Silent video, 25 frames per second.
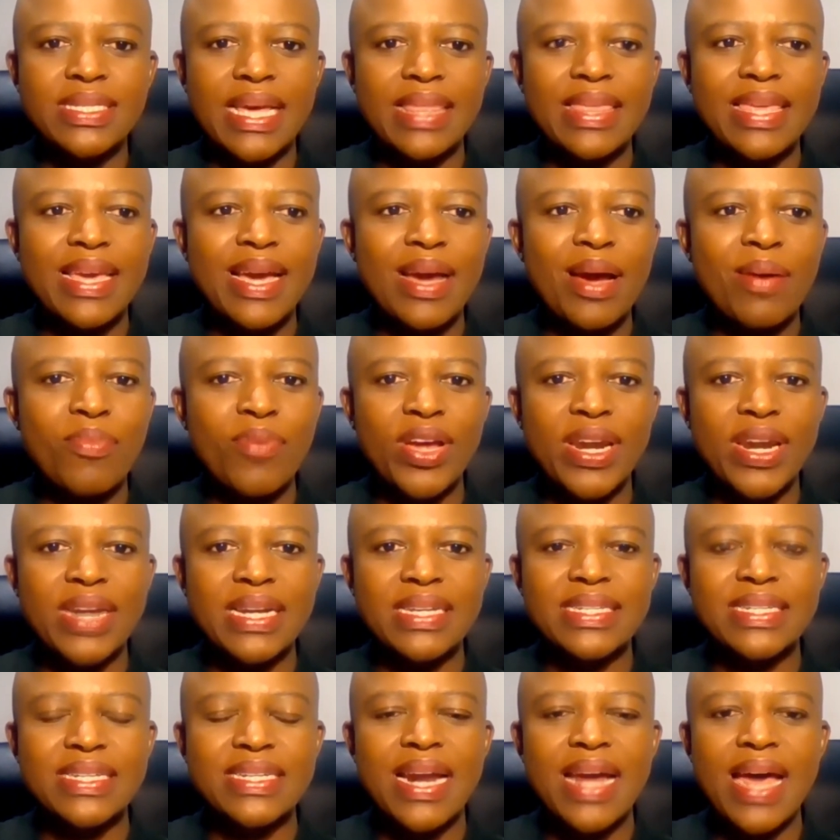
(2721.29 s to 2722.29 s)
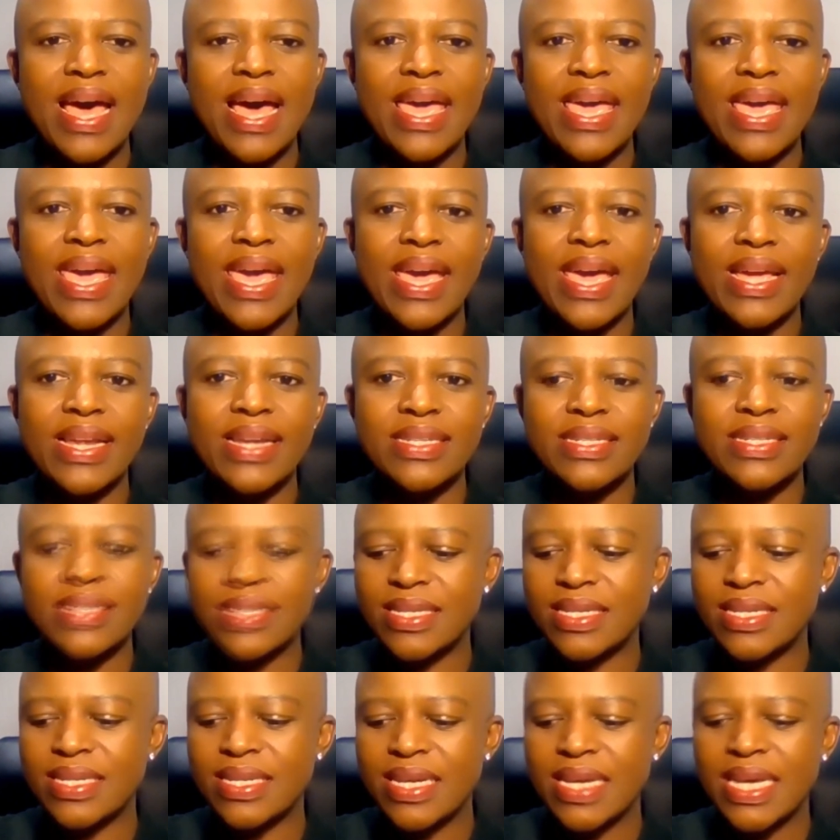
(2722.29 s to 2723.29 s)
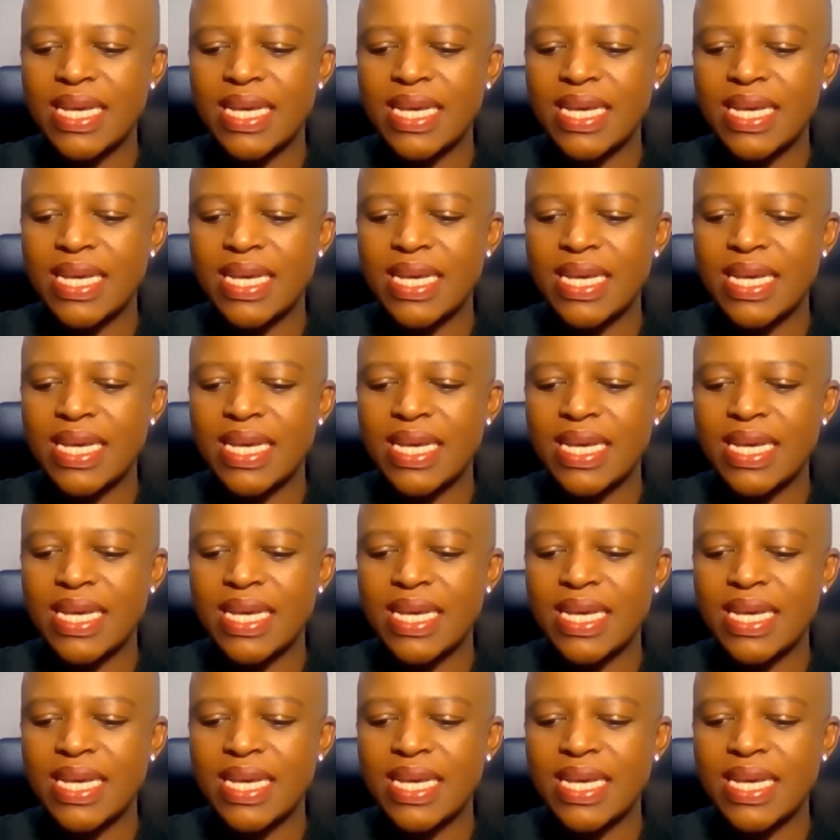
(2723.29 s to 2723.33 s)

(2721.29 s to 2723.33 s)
I think I'm going to try and